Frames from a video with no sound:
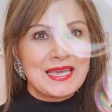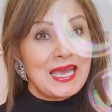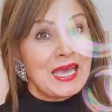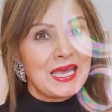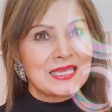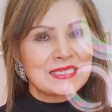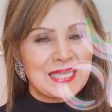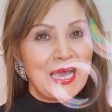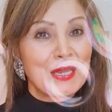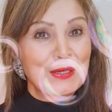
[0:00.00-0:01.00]
And
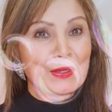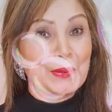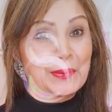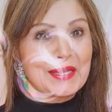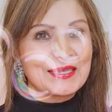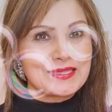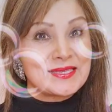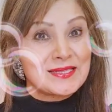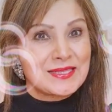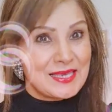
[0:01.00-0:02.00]
I knew it,
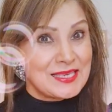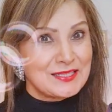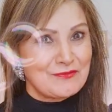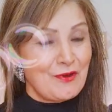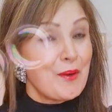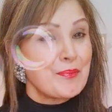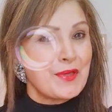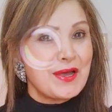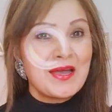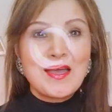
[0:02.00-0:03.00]
this is from the